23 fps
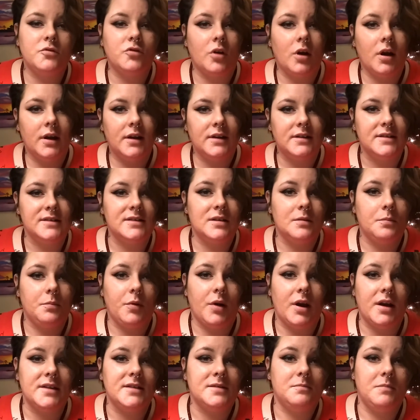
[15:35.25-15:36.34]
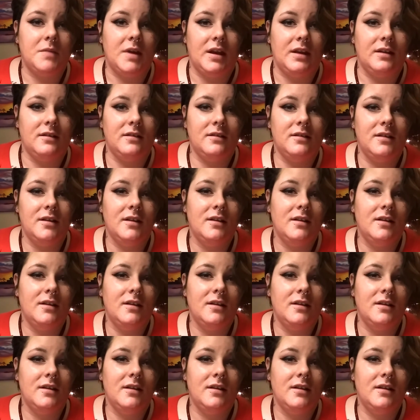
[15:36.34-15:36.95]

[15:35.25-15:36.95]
trying to suppress men.